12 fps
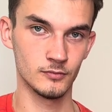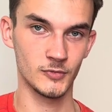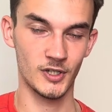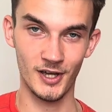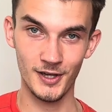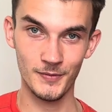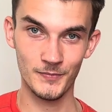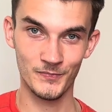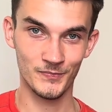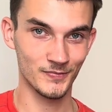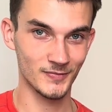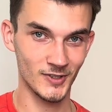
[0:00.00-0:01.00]
Okay,
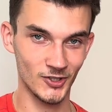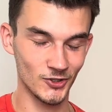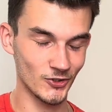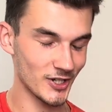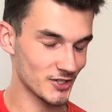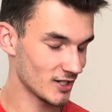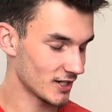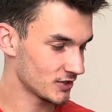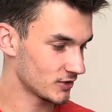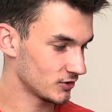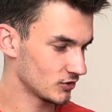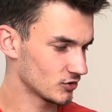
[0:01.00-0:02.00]

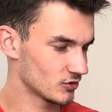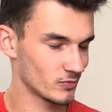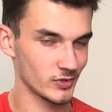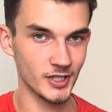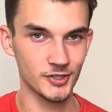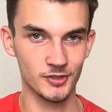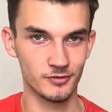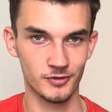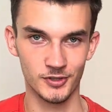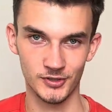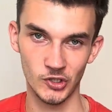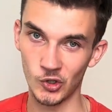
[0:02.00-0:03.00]
congratulations, you just played your
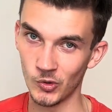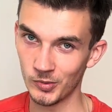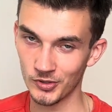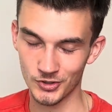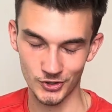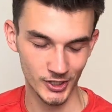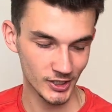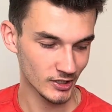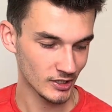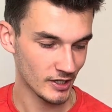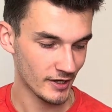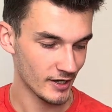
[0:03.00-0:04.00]
first open string
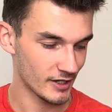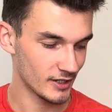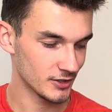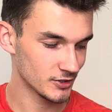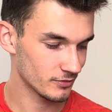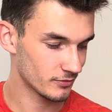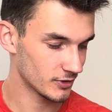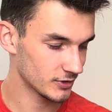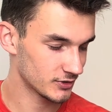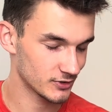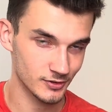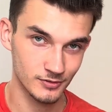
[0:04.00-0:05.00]
and your
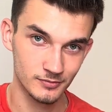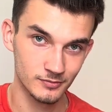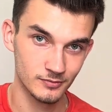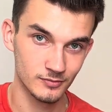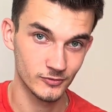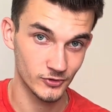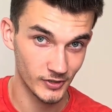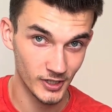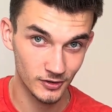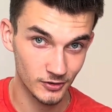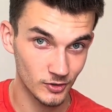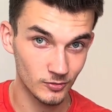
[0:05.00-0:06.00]
first
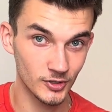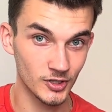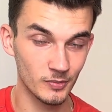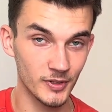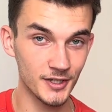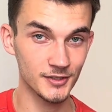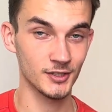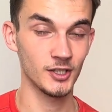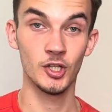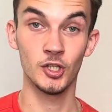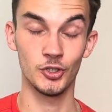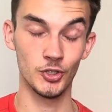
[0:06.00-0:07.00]
fretted note on the bass
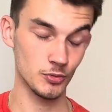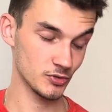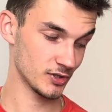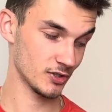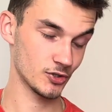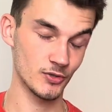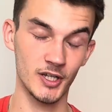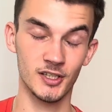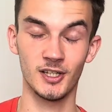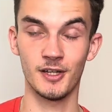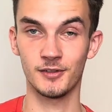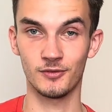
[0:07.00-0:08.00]
using correct
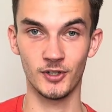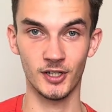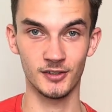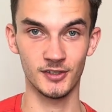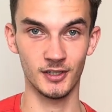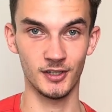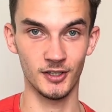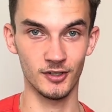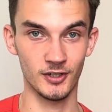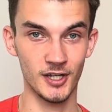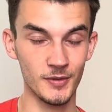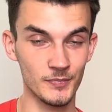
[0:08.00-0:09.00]
left and right hand technique.
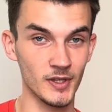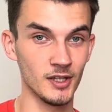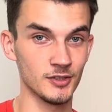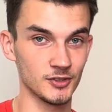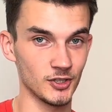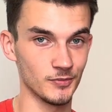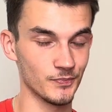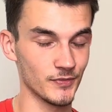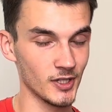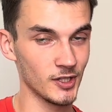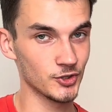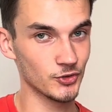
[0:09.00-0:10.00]
Okay, so
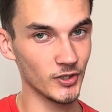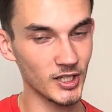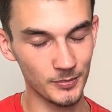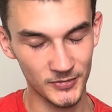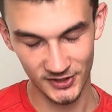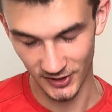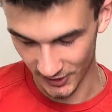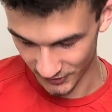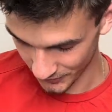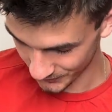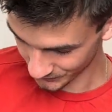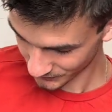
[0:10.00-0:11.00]
to recap this lesson,